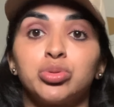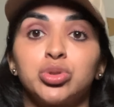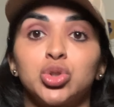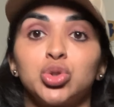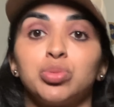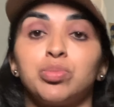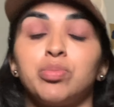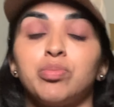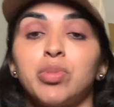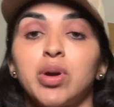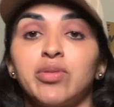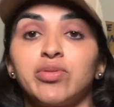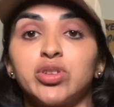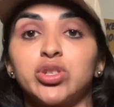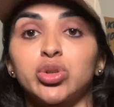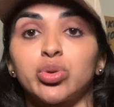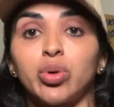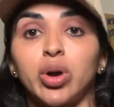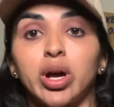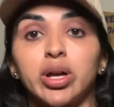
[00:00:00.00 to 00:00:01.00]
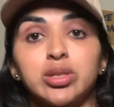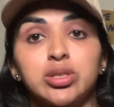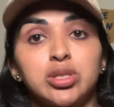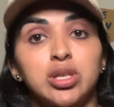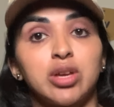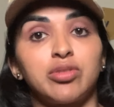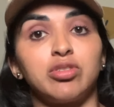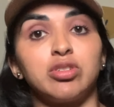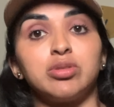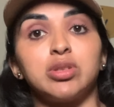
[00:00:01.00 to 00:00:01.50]
do heavy squats,
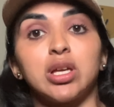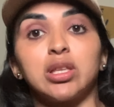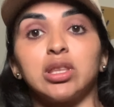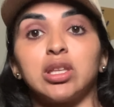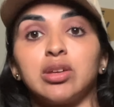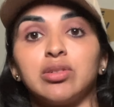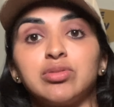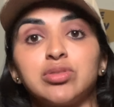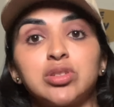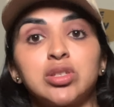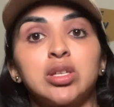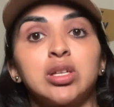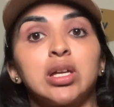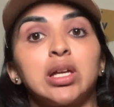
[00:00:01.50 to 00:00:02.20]
heavy deadlifts,